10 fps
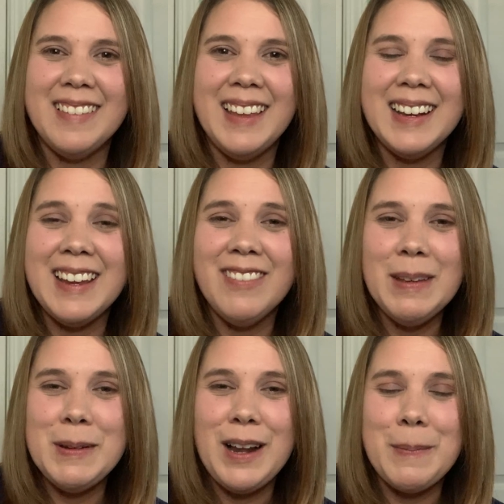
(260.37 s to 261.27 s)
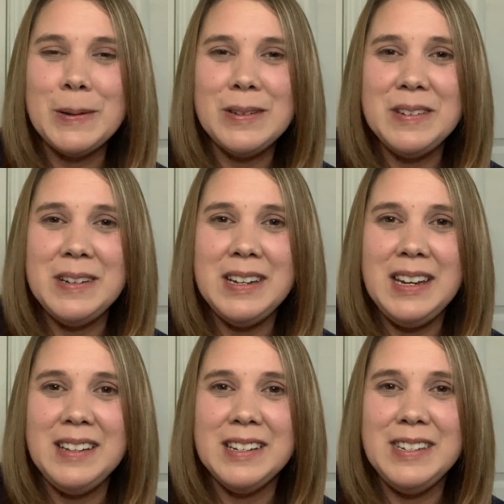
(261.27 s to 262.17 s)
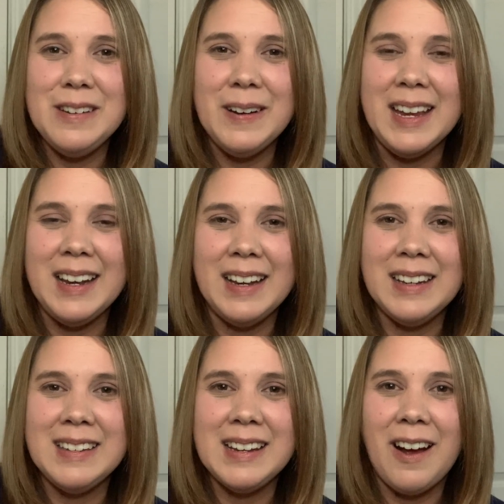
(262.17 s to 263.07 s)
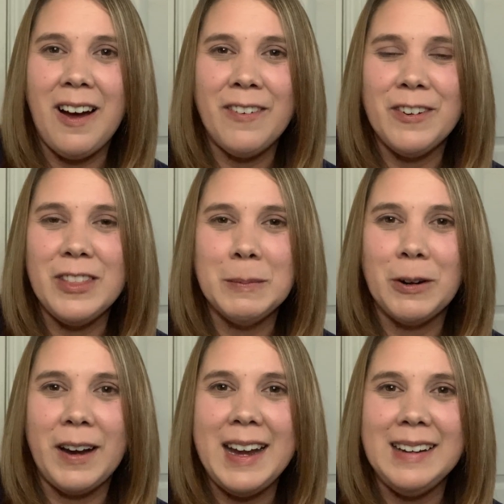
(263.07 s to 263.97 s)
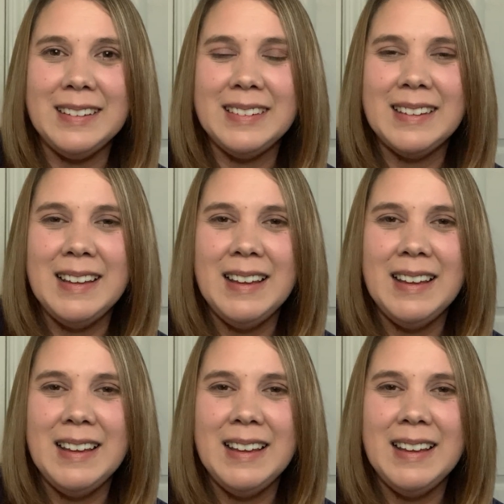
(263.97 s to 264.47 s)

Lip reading: and then give them an opportunity to do it and to offer them grace,